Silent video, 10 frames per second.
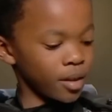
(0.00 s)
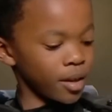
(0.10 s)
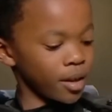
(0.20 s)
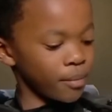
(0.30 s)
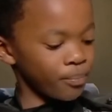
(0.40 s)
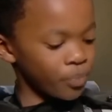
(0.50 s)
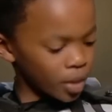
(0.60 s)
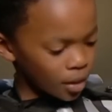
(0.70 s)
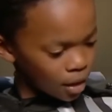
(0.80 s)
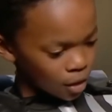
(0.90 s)
Yeah.
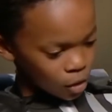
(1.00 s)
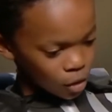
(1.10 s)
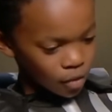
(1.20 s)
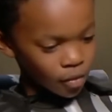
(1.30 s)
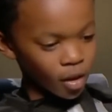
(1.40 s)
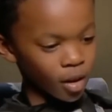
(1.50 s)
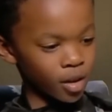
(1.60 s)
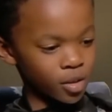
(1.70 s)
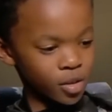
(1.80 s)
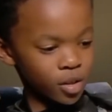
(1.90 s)
So you've
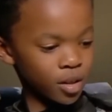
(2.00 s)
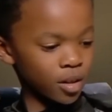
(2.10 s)
got...